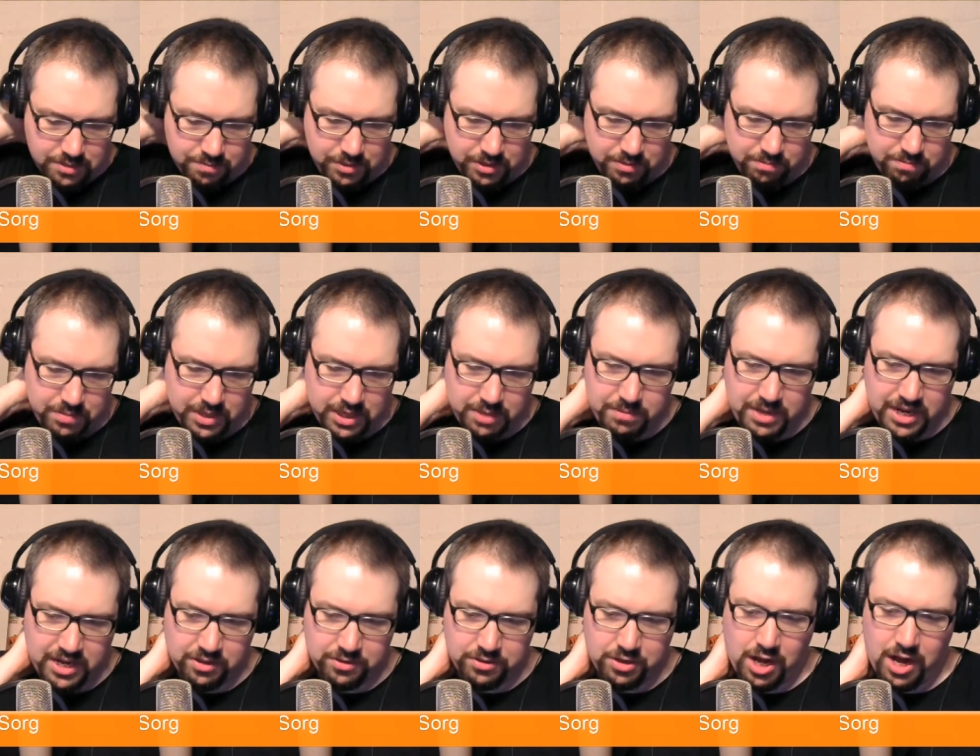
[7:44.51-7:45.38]
been being
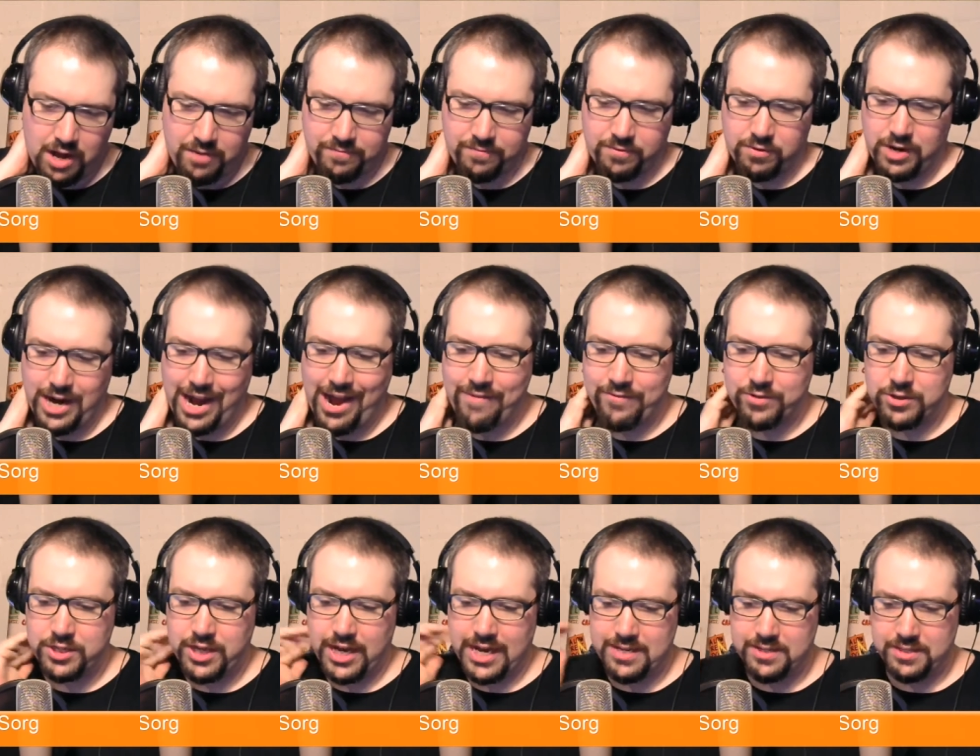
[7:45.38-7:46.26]
made a lot for
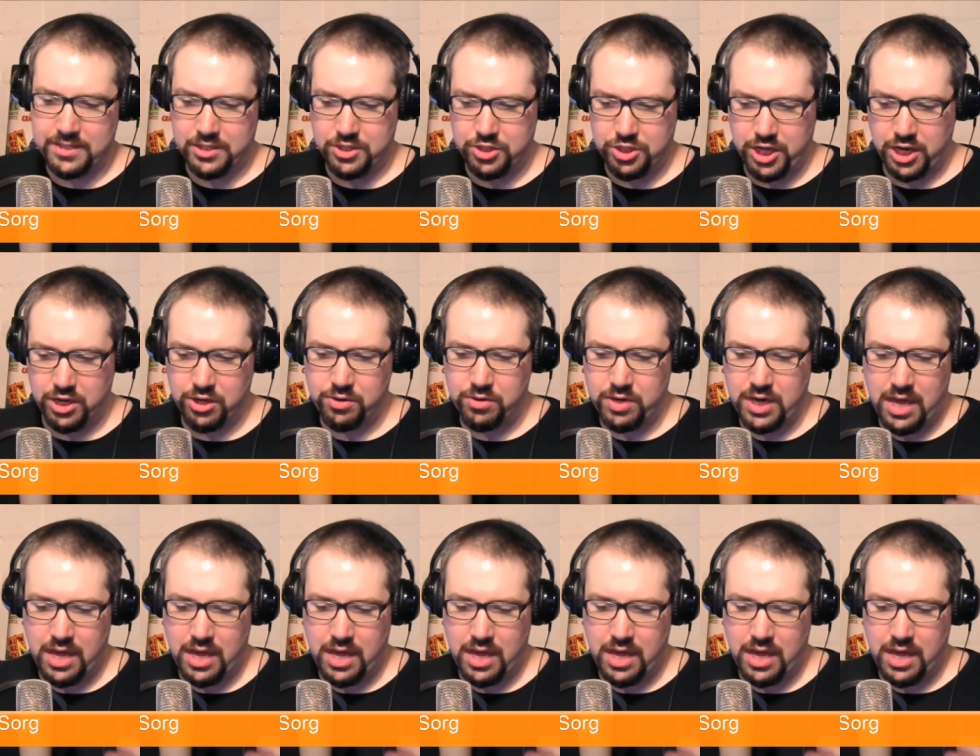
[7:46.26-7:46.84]
advertising in general.